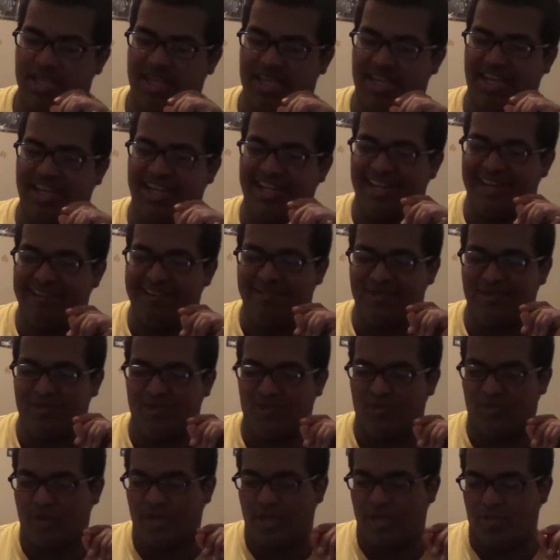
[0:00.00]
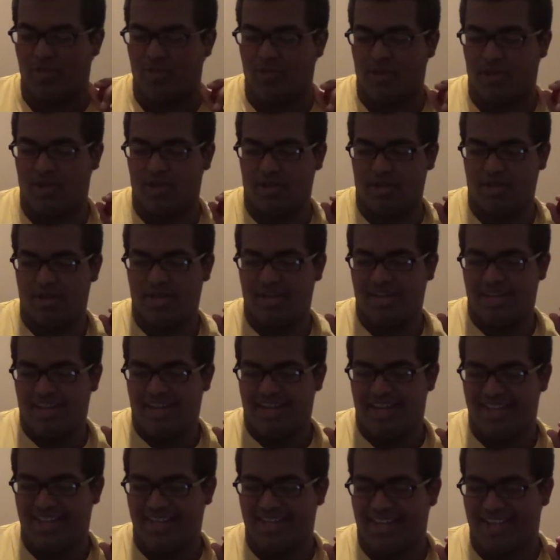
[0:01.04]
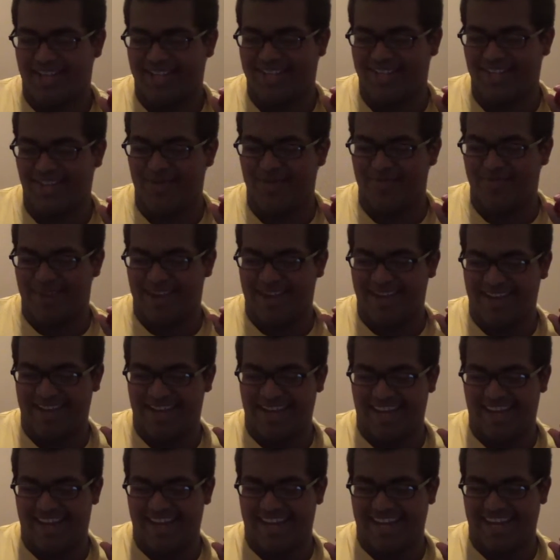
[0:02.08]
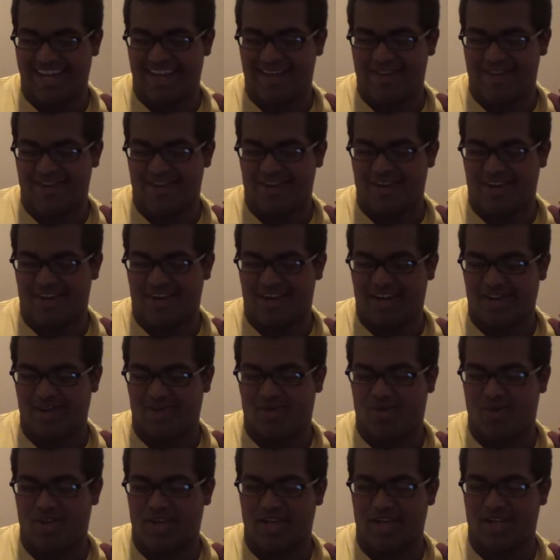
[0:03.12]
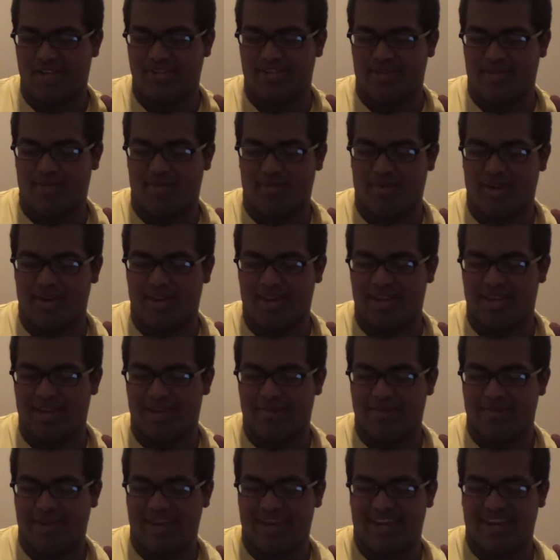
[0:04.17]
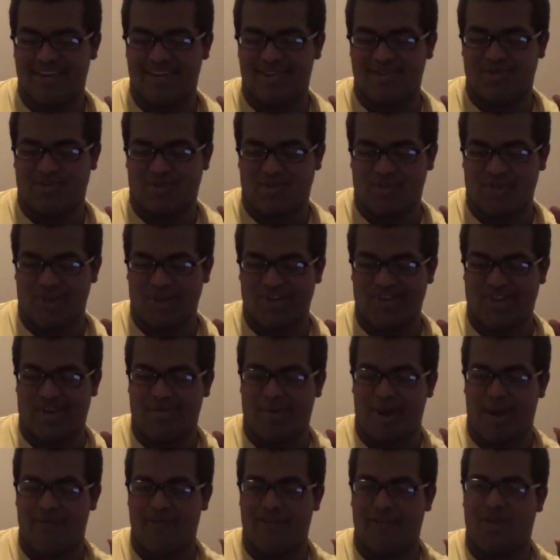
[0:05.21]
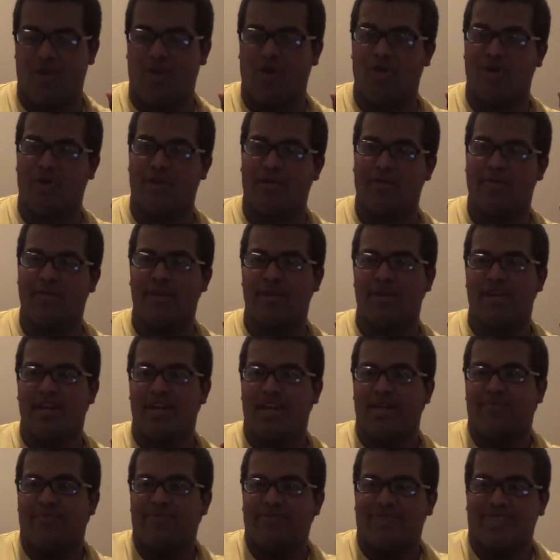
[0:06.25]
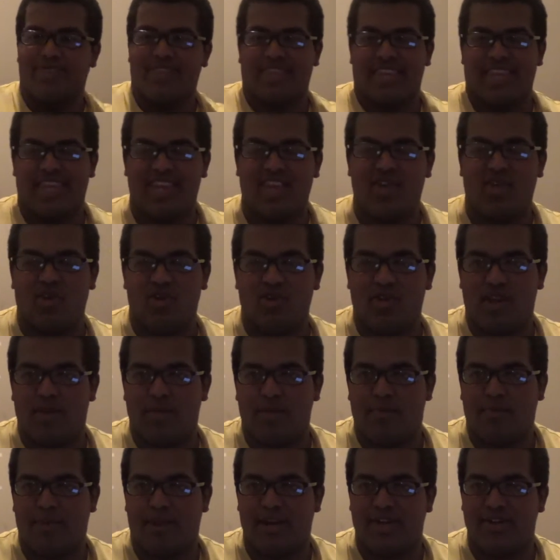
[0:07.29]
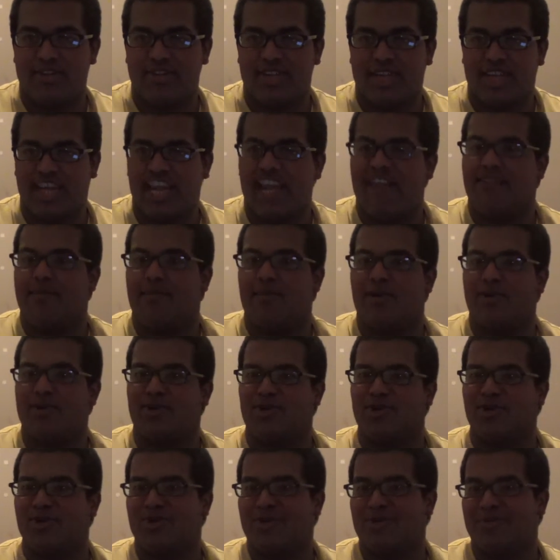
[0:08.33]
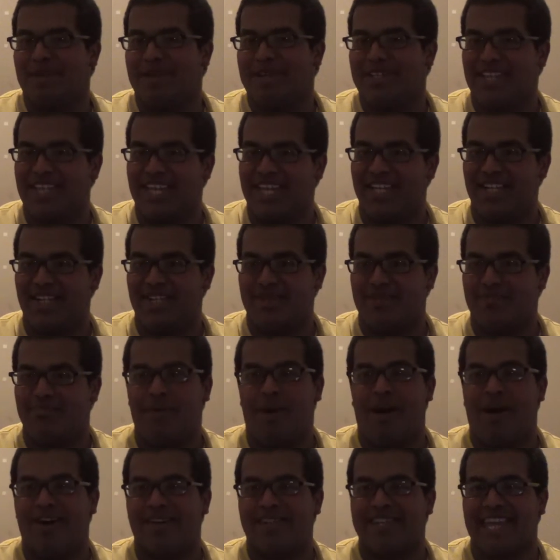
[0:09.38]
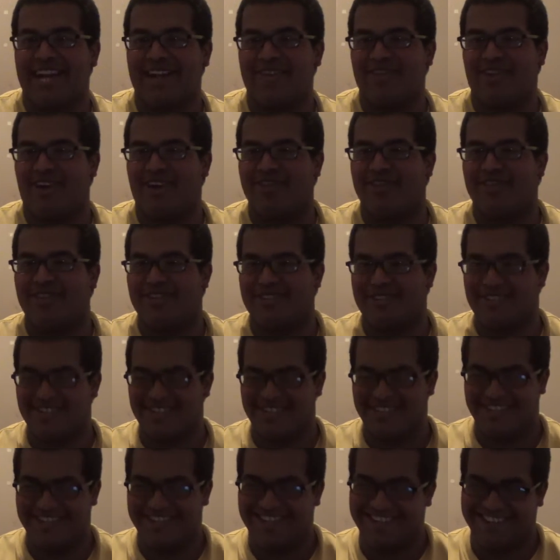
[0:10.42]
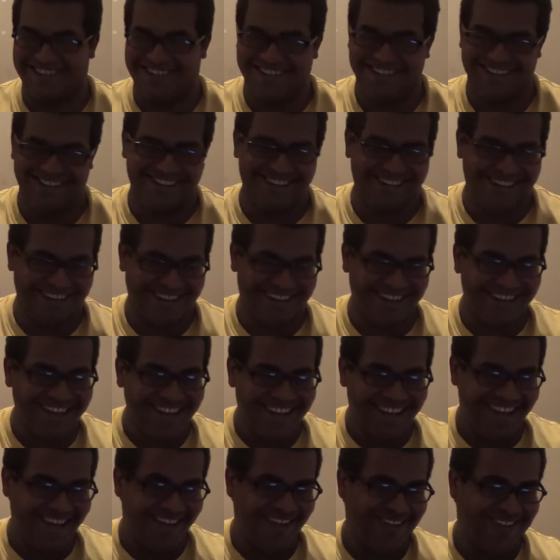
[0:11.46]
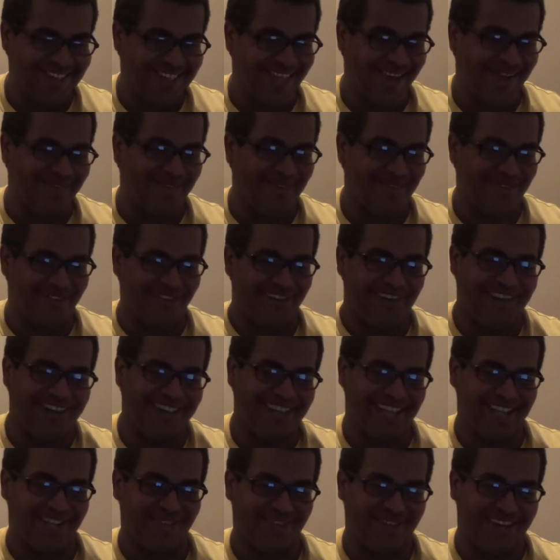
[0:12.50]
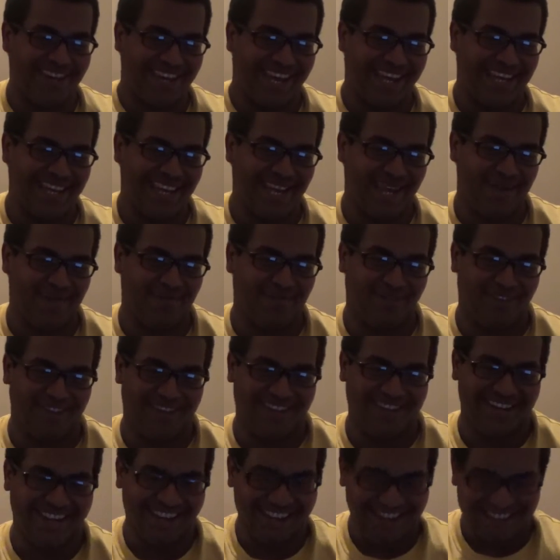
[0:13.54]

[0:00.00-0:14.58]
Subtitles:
That was really real. And then Ice Cube gave a quick summary like, man, this Crenshaw Mafia he hold up a bus, he gave a emotional speech, and he just bonked out on us. It was somewhat funny, like the way that nigga put it.